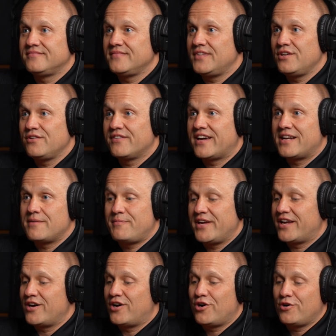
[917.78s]
you got a
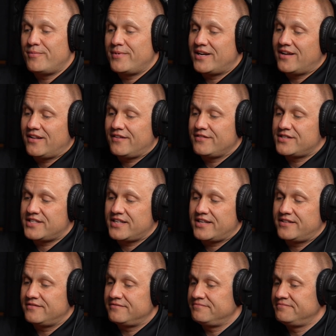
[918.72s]
big home and all of a
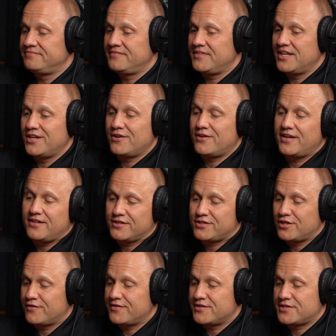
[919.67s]
sudden, I
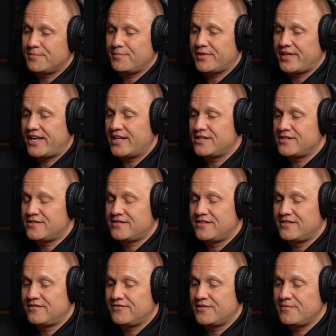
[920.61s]
looked over some
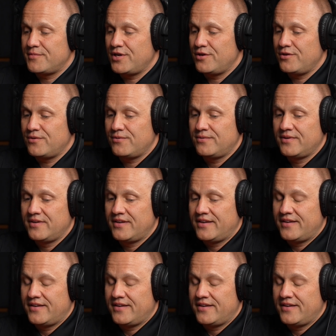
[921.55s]
plans from you